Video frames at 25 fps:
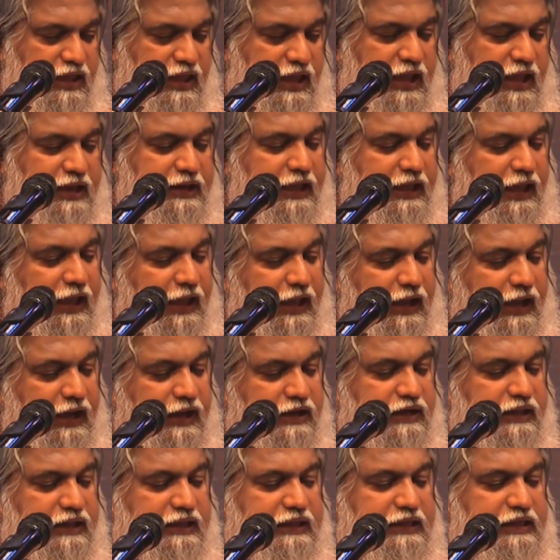and had
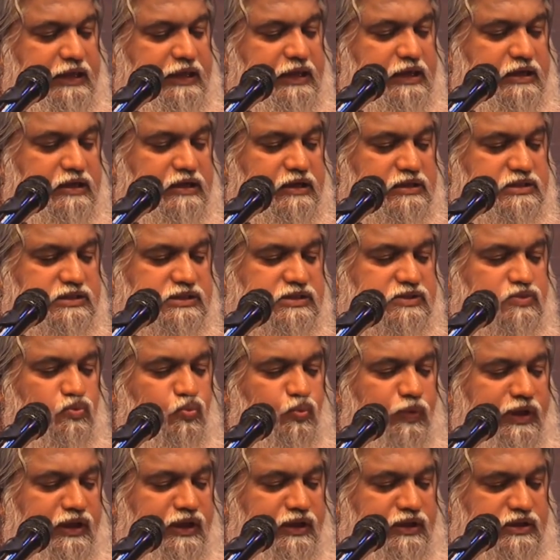eagle's
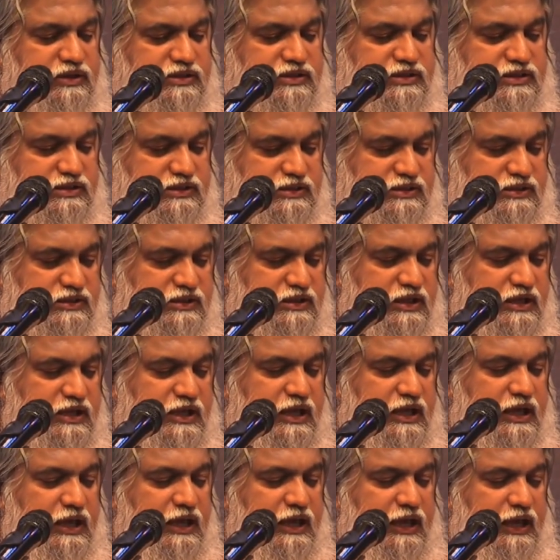wings,
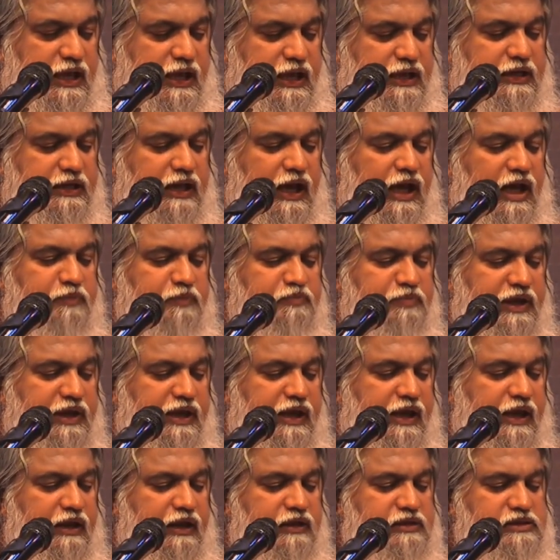and I
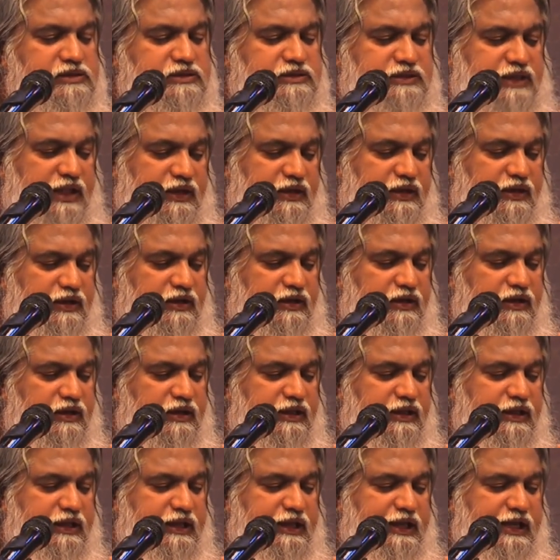beheld till
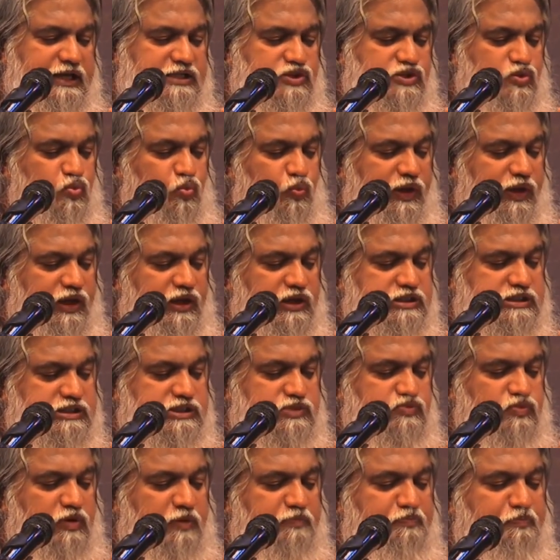its
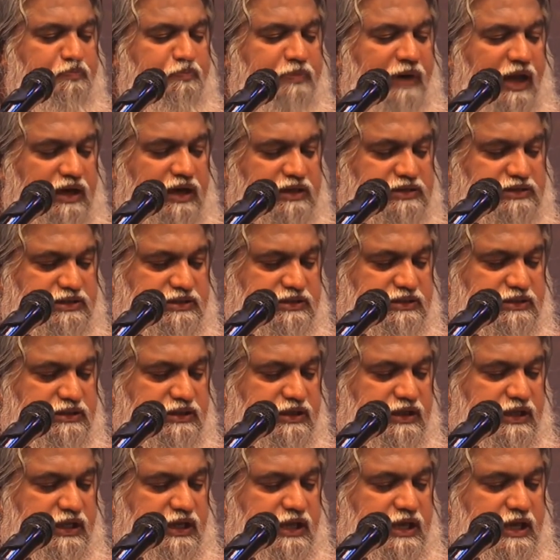wings were plucked,
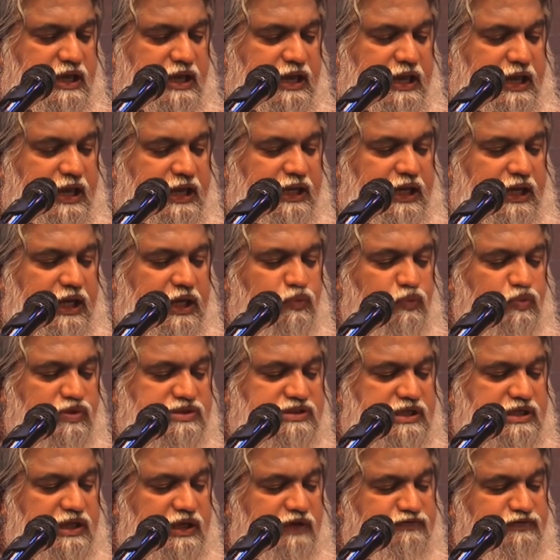and it
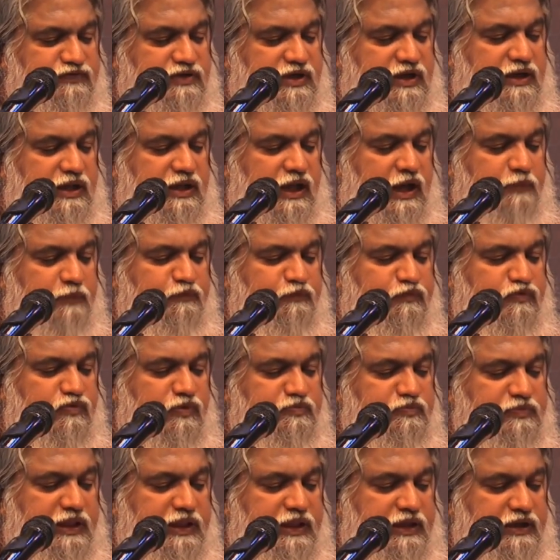was lifted up
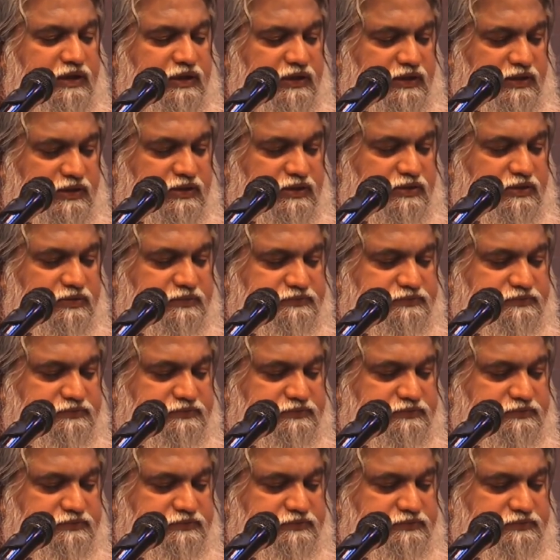from the earth